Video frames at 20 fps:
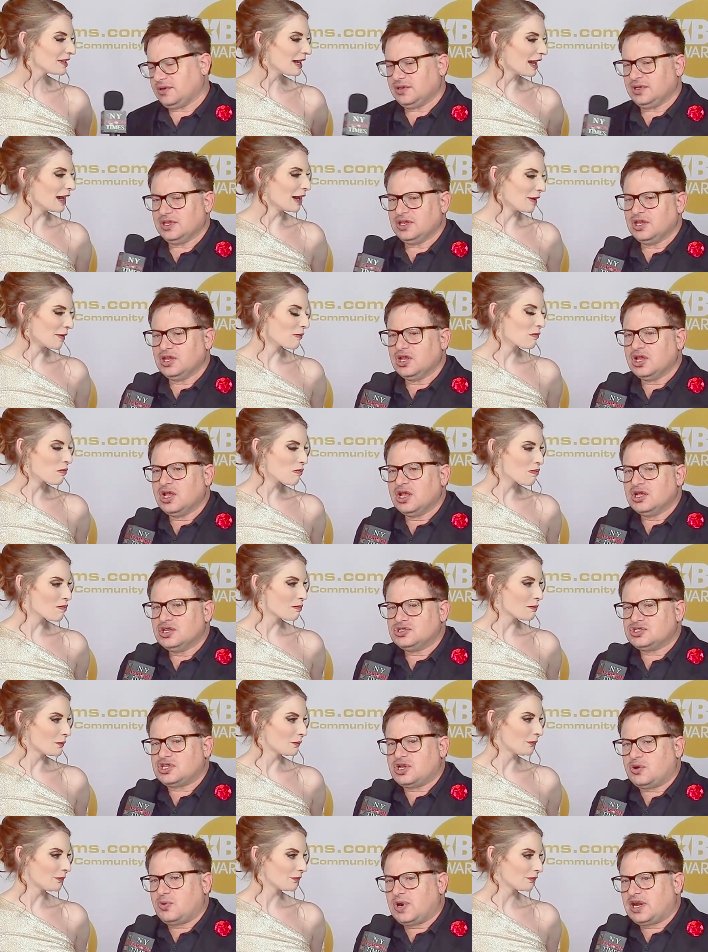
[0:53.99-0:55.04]
Speaker 1: you. Yeah.
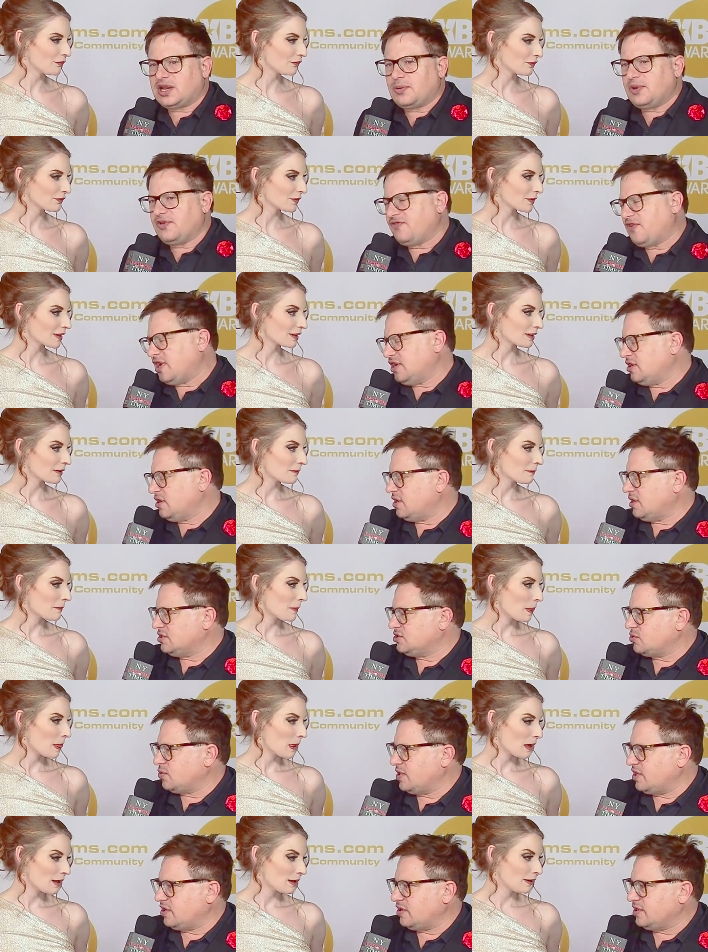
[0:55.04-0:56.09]
So where can we find you on
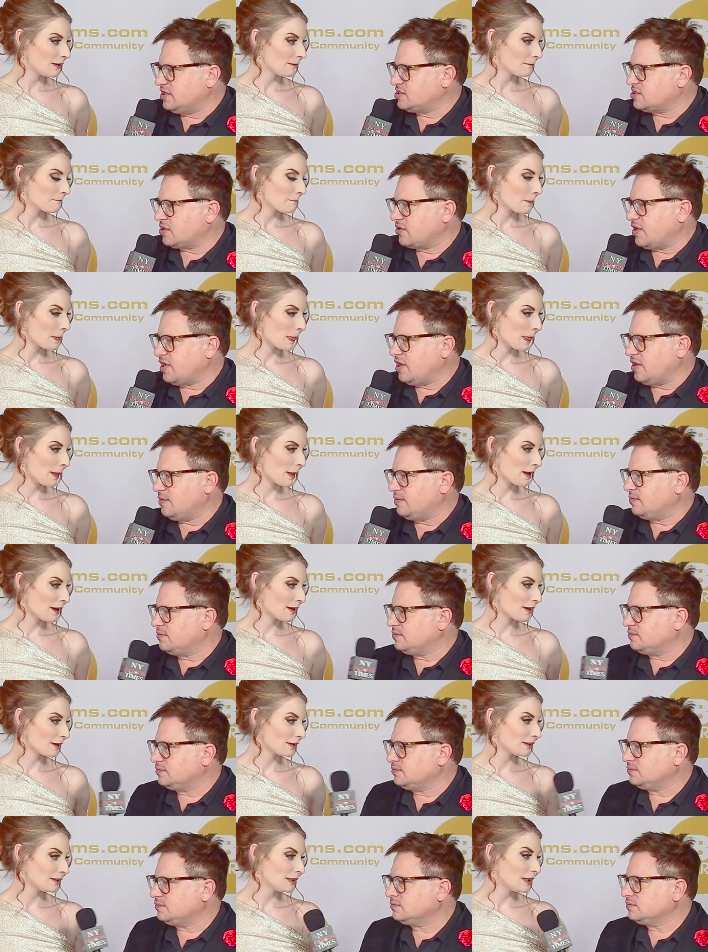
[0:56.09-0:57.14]
Twitter,
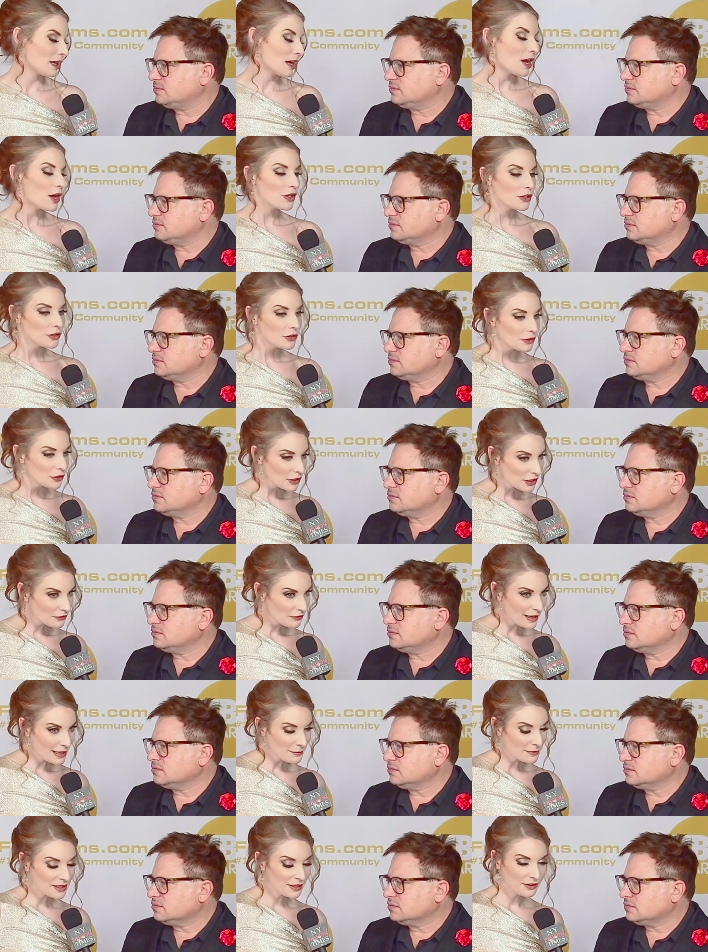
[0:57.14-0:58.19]
Instagram?
Speaker 2: You can
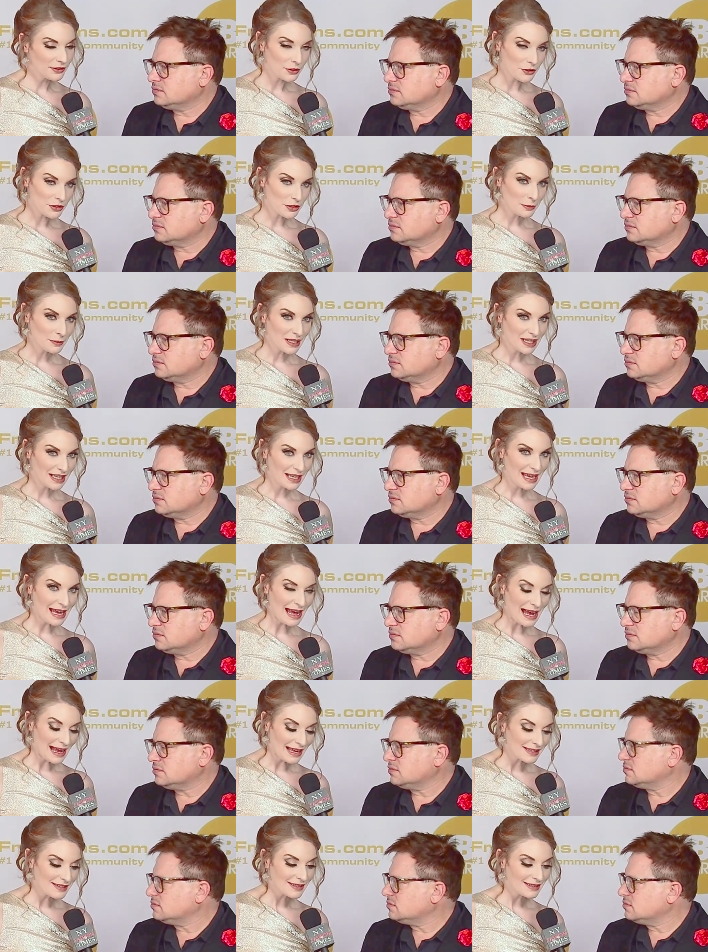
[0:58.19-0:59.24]
find me on social media
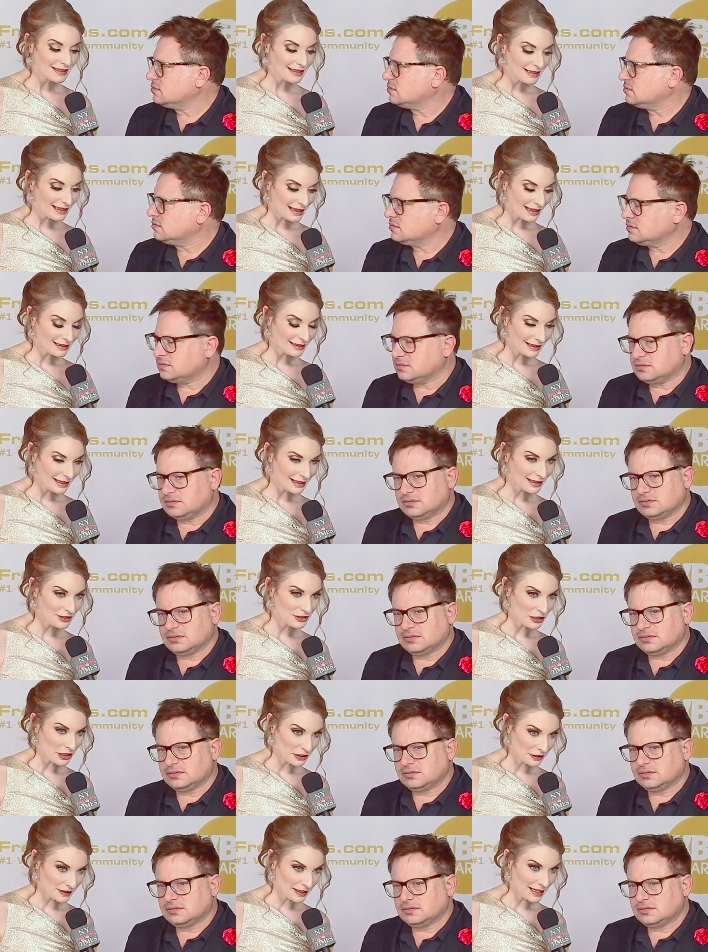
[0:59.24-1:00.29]
at ELA
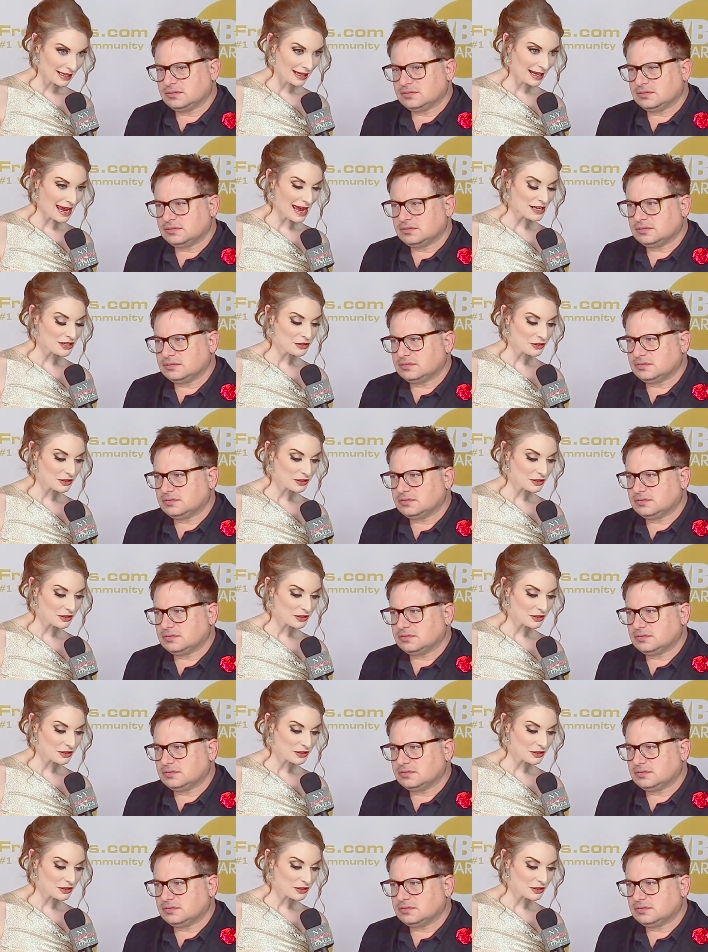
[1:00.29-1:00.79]
Darling, and